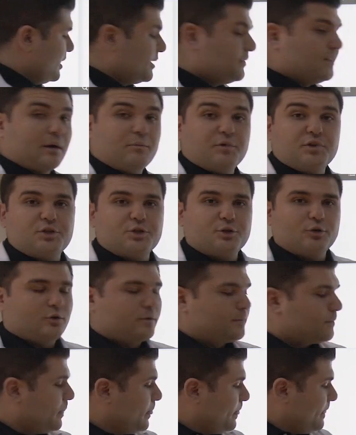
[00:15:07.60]
Number
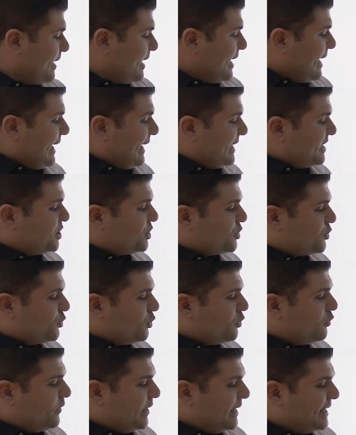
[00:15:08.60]
2, a
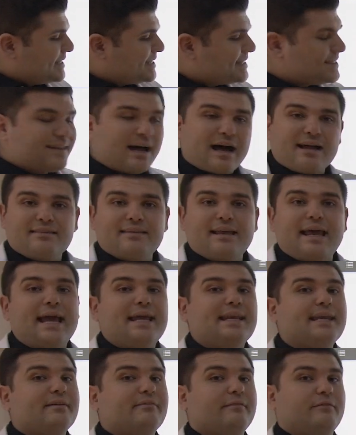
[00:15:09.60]
screw is not
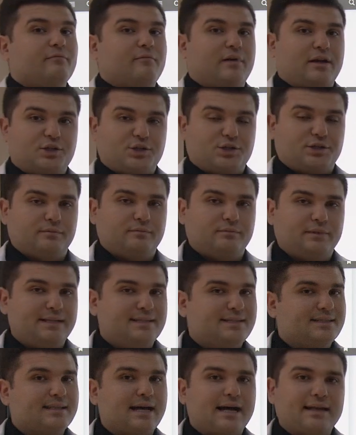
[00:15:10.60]
a new invention.
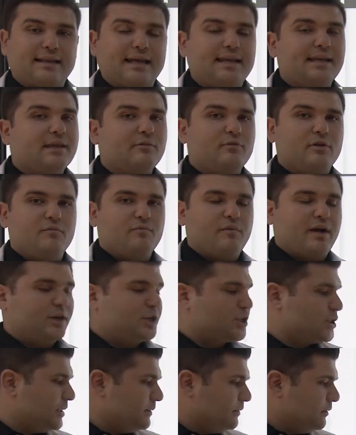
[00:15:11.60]
It's not a new
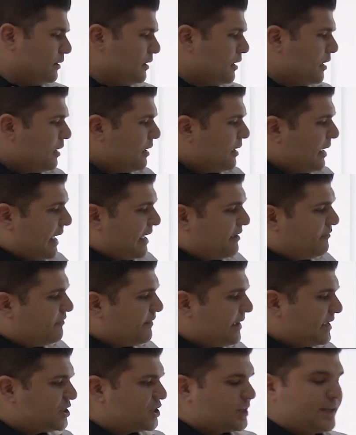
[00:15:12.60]
invention. A
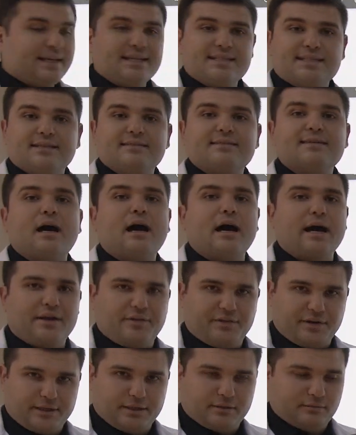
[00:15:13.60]
wedge isn't
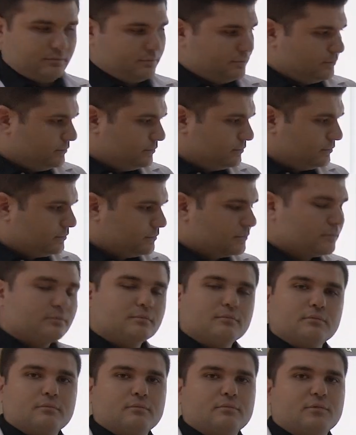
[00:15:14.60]
either.
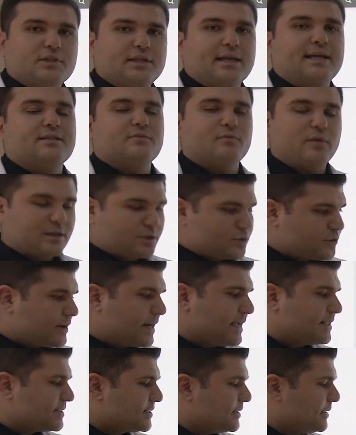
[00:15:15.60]
So yes, what's your
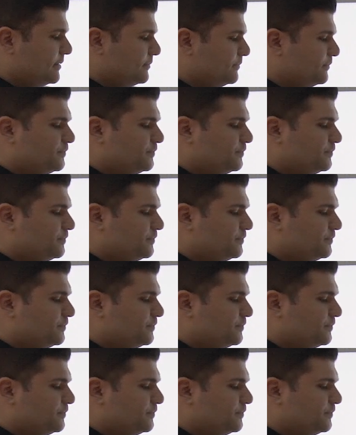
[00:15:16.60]
answer?